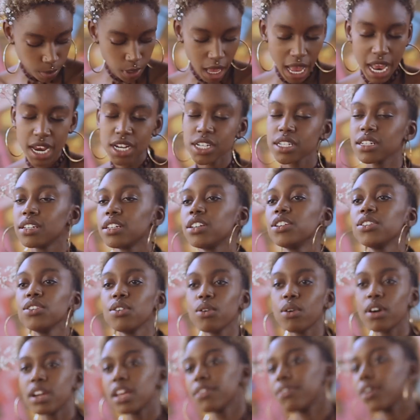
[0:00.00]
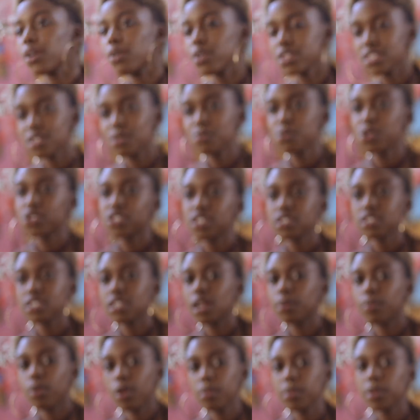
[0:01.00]
well, actually, you know what? If I wasn't a musician,
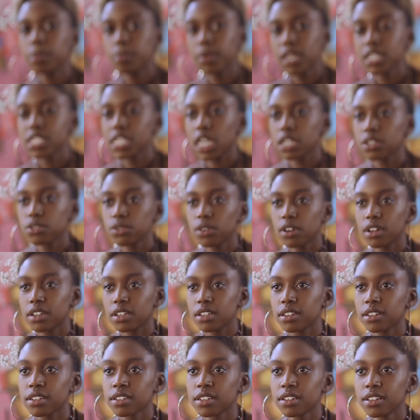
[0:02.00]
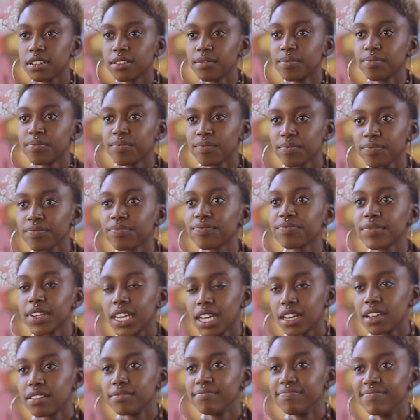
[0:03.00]
I'd probably be a tattoo artist. Mm.
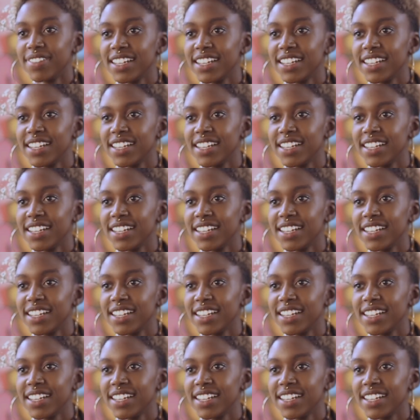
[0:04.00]
Yeah.